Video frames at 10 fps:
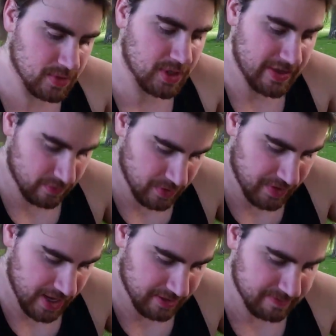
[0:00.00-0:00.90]
Evil
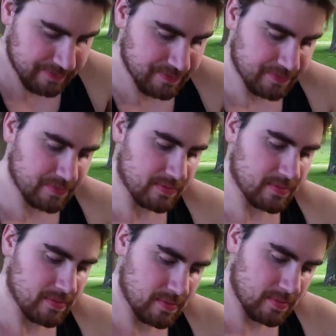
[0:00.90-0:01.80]
Within,
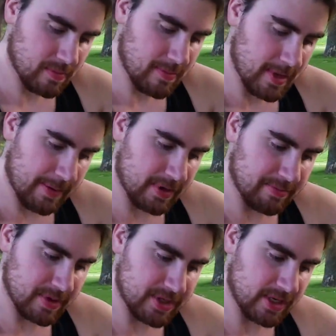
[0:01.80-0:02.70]
I'm going
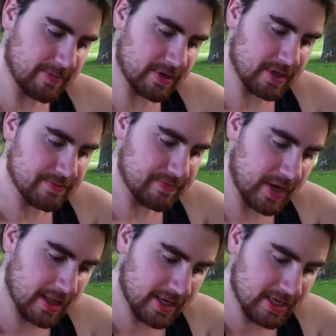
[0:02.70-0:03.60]
to put a check mark here.
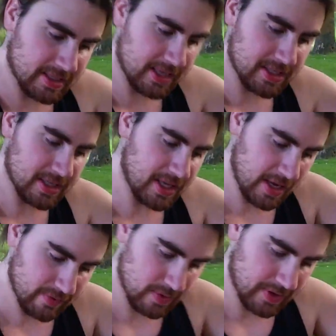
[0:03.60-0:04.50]
Alien Isolation, The
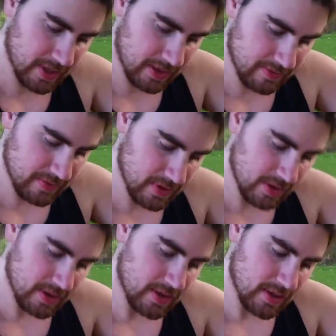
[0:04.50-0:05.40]
Evil Within,
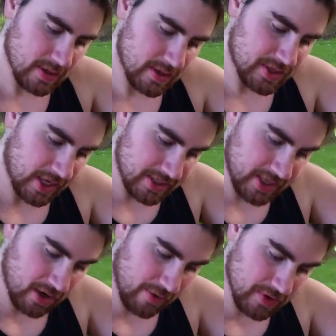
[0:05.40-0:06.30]

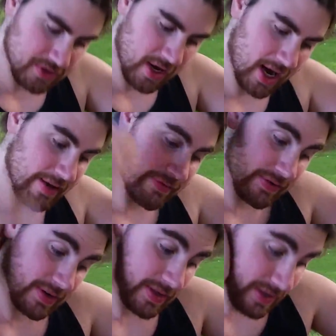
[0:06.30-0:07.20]
Sunset Overdrive.
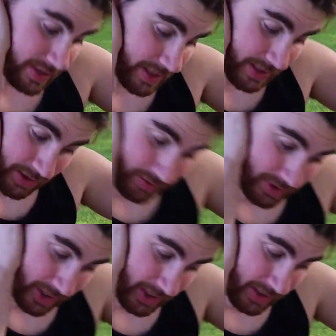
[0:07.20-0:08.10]
Is there
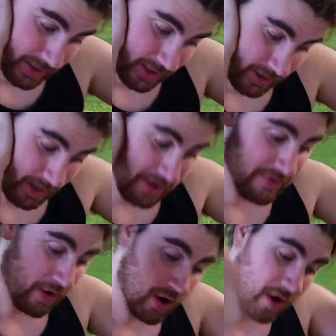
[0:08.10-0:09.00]
really anything else?
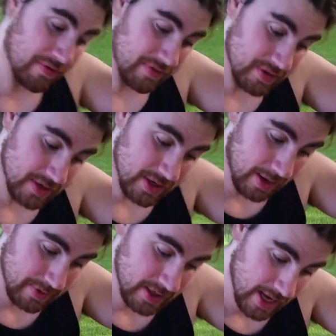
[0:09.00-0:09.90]
Evolve.
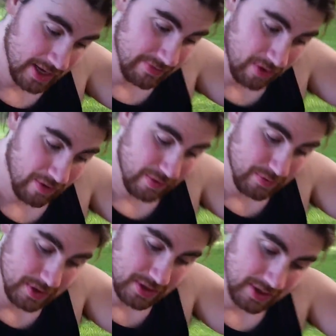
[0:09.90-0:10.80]
Evolve. I'm
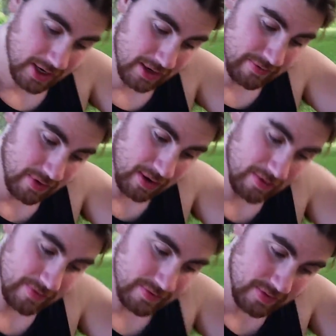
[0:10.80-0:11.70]
really looking at
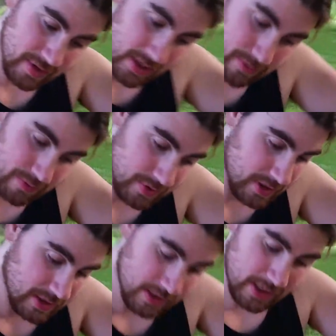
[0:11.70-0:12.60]
Evolve. I'm
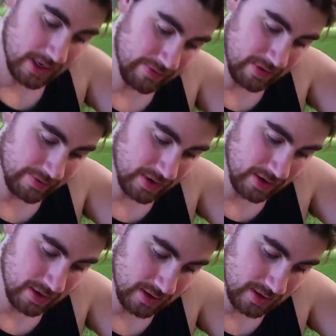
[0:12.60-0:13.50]
really looking at Evolve
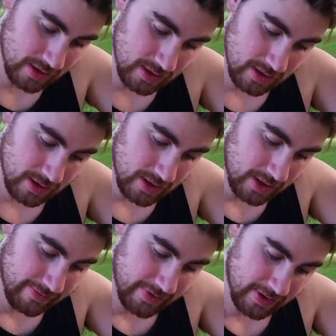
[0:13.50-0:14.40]
hard. Like
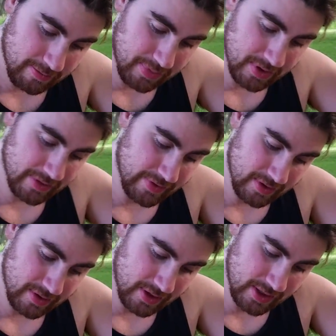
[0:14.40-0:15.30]
a fucking
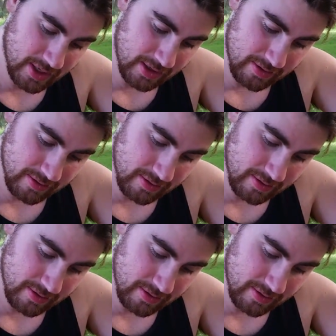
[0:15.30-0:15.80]
pervert looking at